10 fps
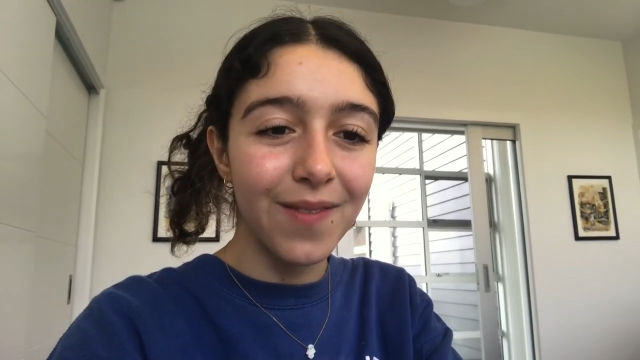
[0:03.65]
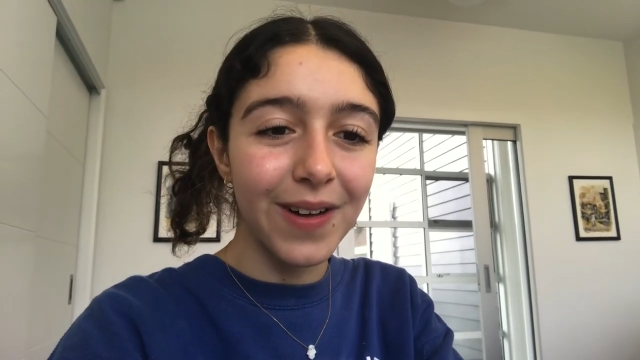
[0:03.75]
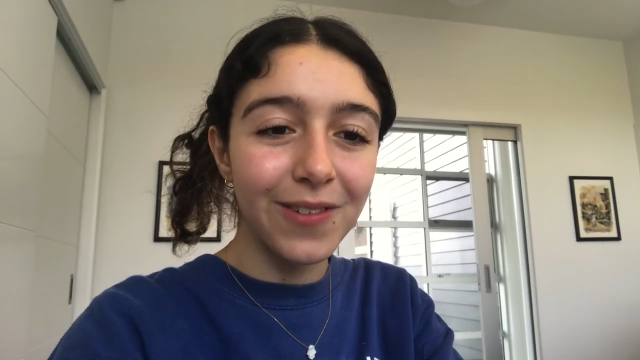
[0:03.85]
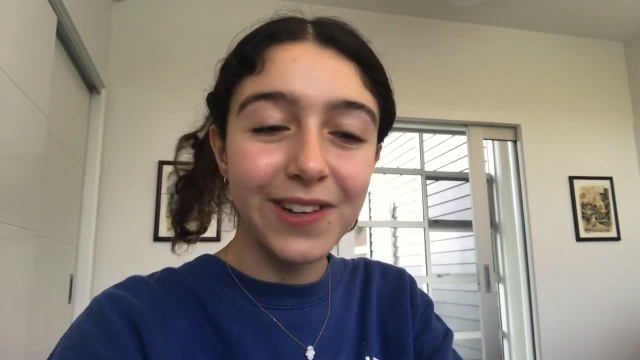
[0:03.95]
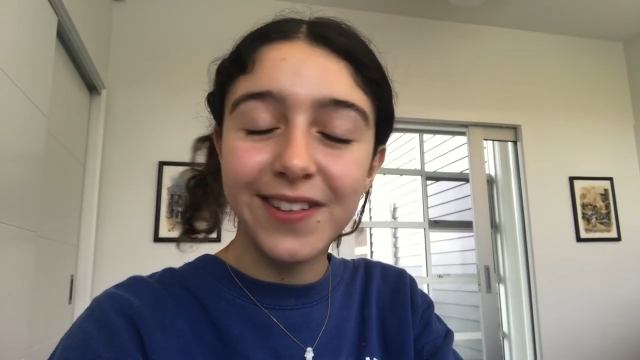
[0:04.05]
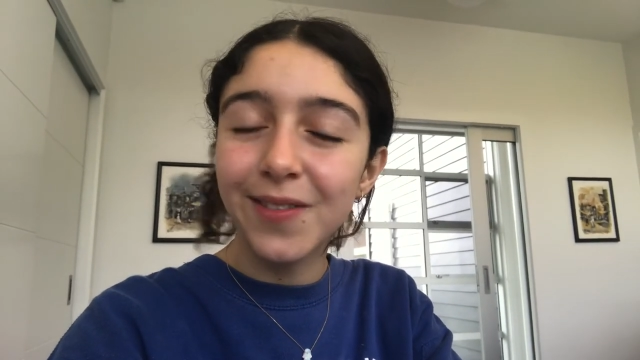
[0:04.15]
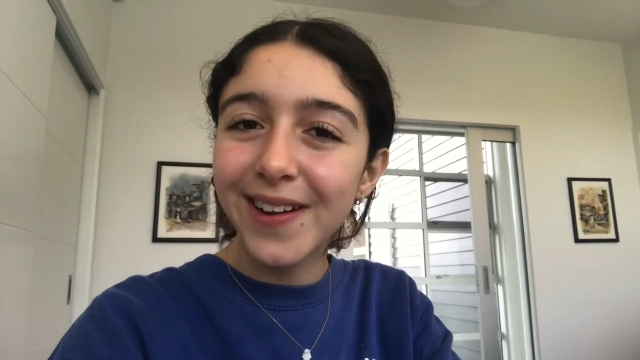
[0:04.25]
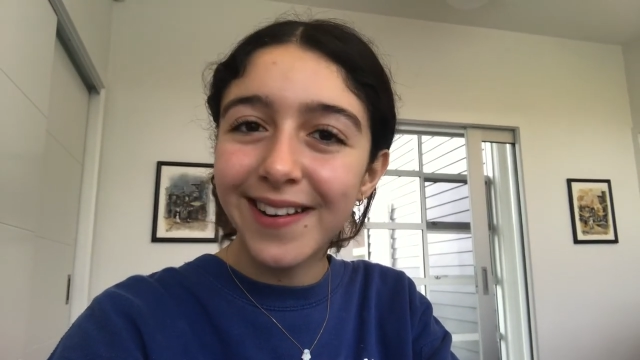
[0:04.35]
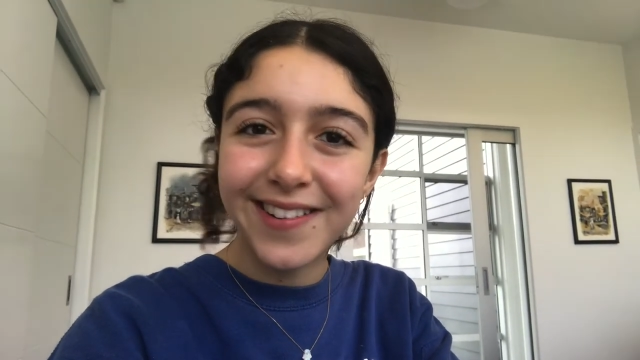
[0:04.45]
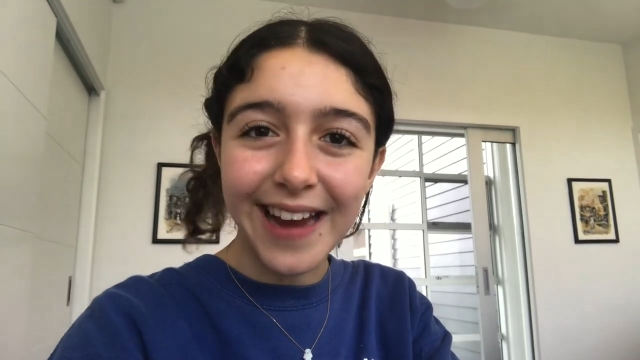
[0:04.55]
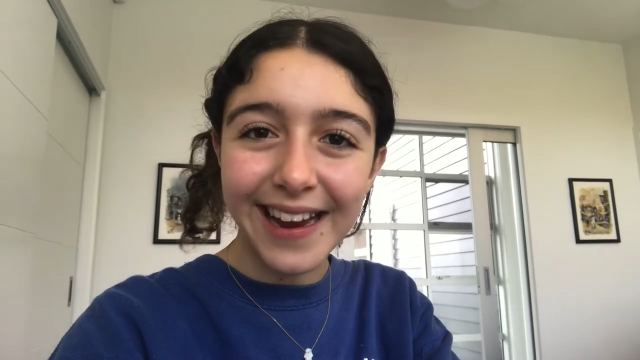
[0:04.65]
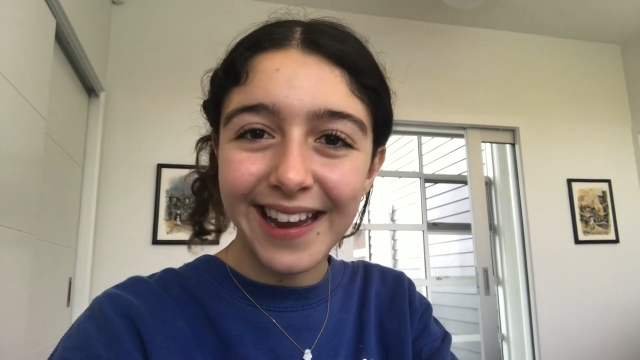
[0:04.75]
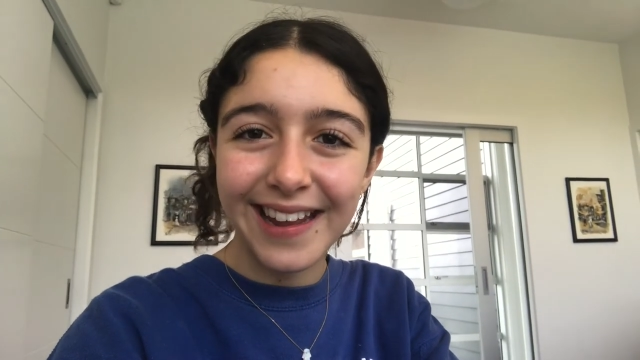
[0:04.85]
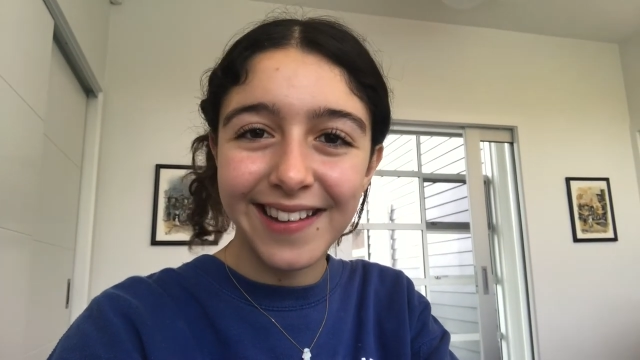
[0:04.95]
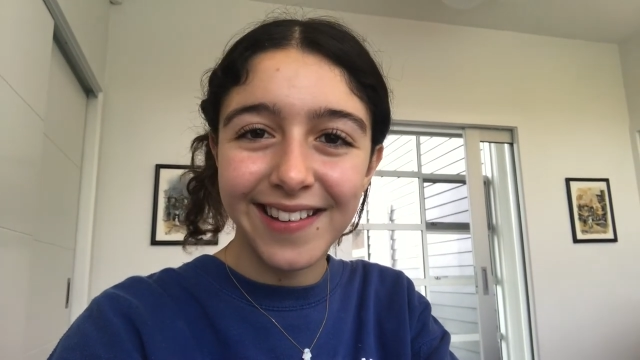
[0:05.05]
We just wanted to check
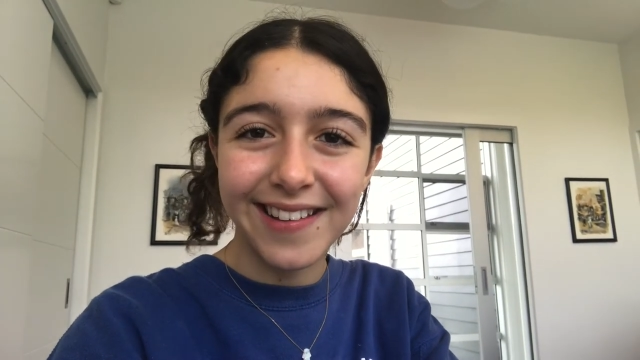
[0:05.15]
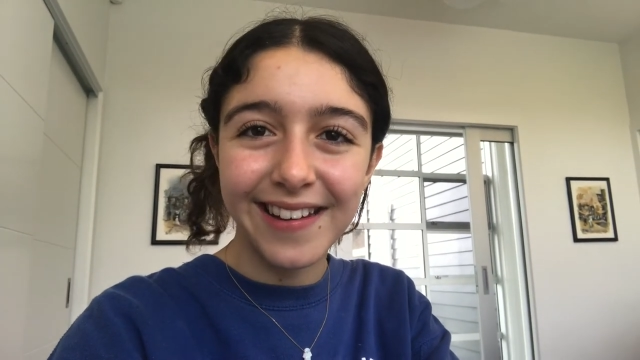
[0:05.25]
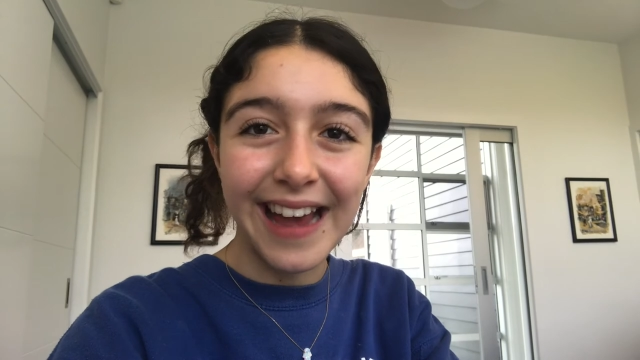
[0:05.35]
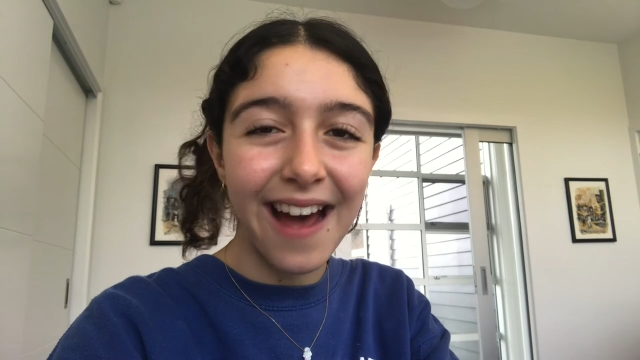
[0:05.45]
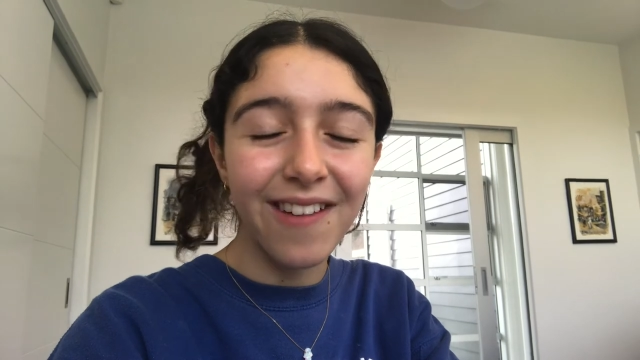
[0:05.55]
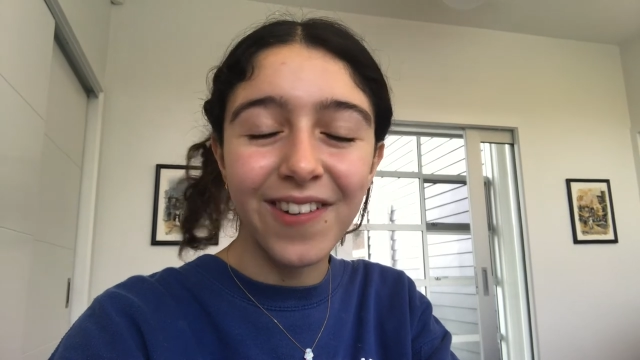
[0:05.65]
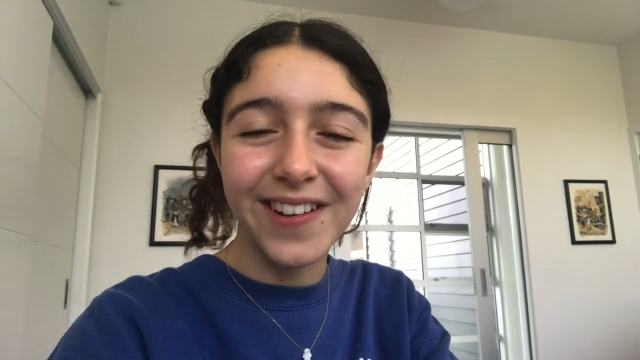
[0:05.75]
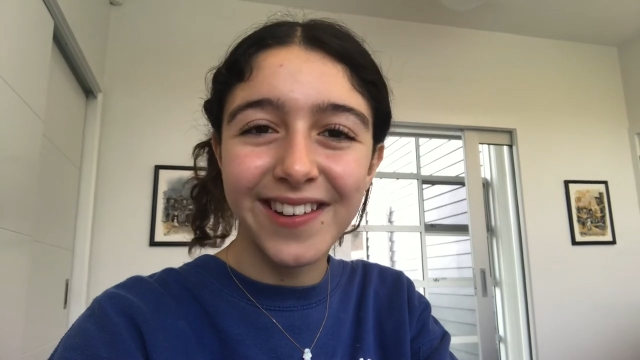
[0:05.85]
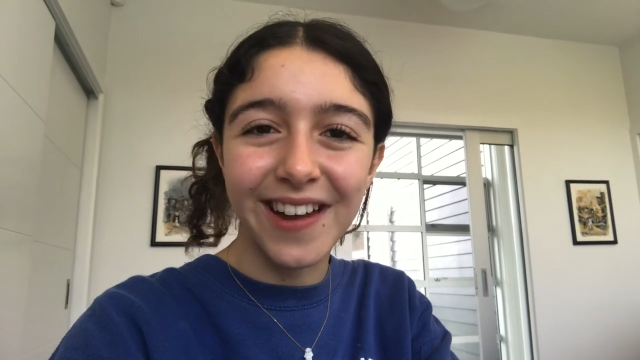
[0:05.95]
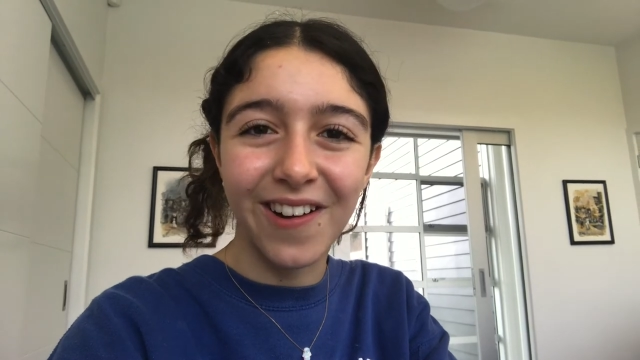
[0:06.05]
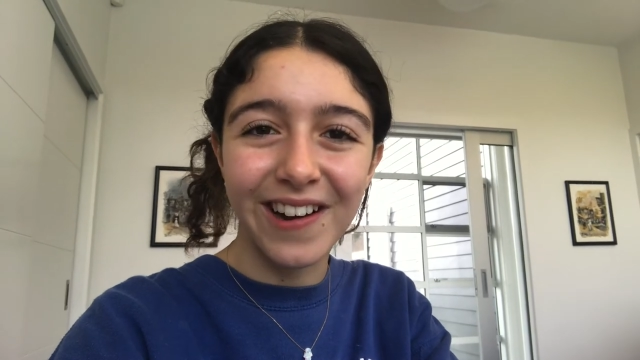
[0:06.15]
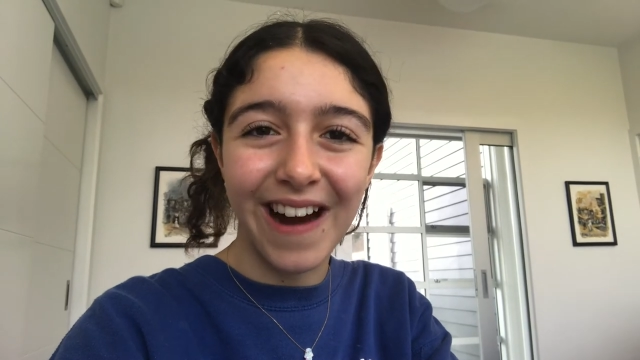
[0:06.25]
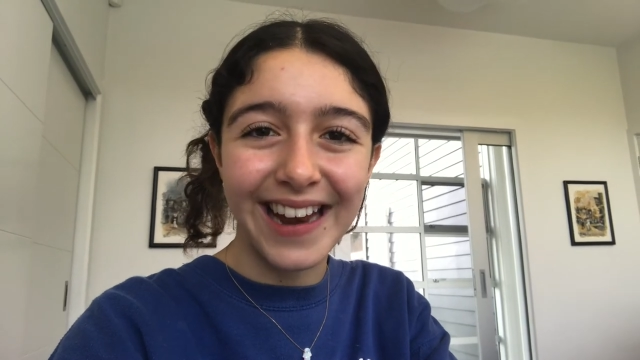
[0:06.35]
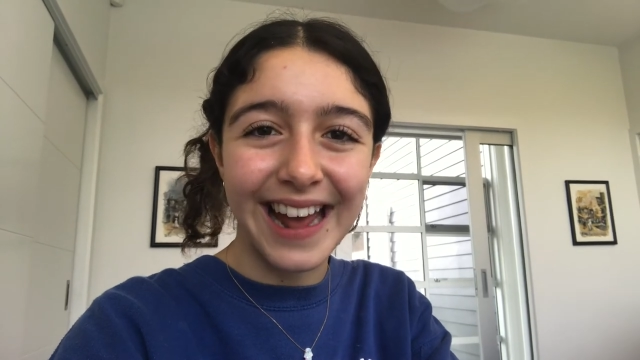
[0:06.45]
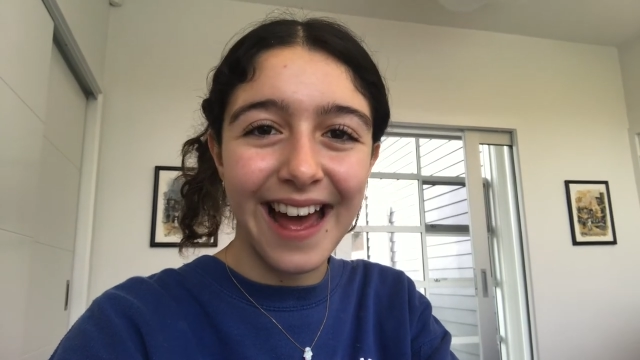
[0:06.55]
in, see how everyone's going
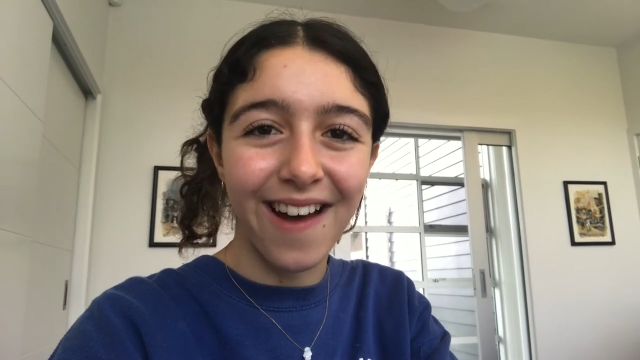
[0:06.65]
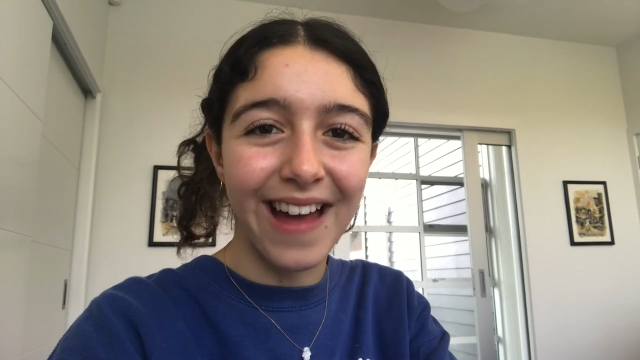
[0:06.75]
right now,